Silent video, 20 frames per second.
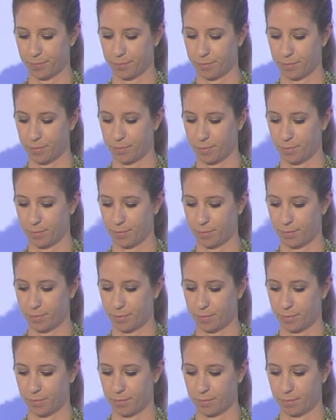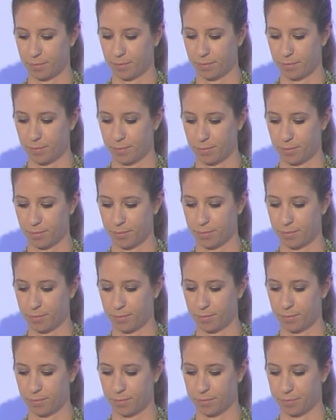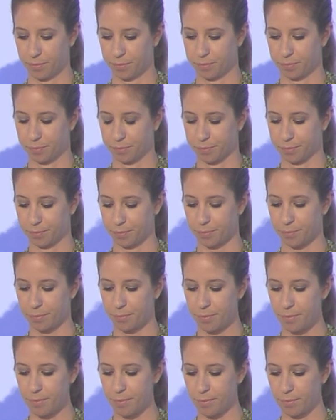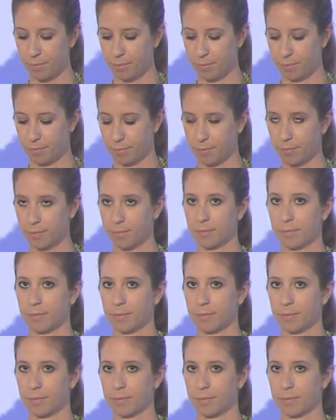(silent)